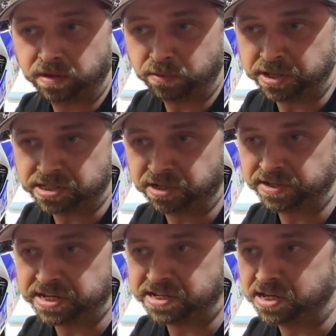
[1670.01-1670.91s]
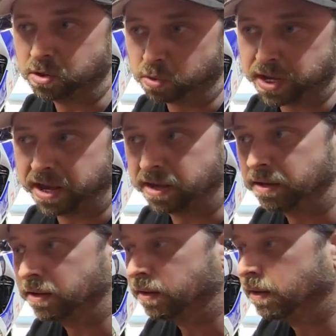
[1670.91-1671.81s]
It would still ET okay,
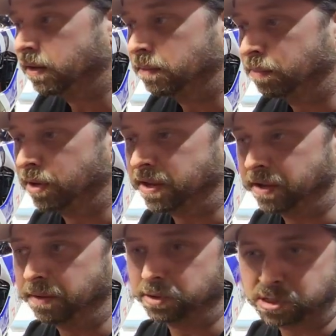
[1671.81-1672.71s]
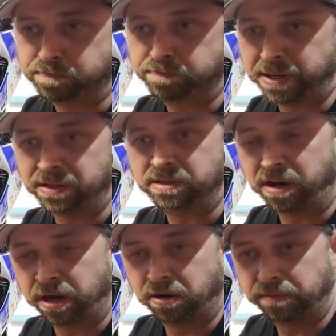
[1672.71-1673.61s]
but it would spin the
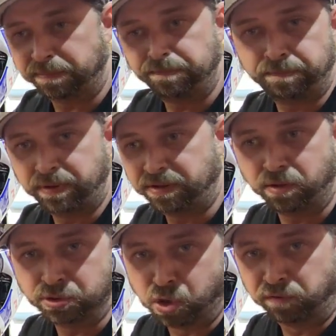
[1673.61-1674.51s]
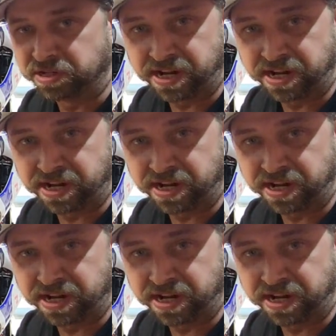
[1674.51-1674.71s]
tire and it nose over.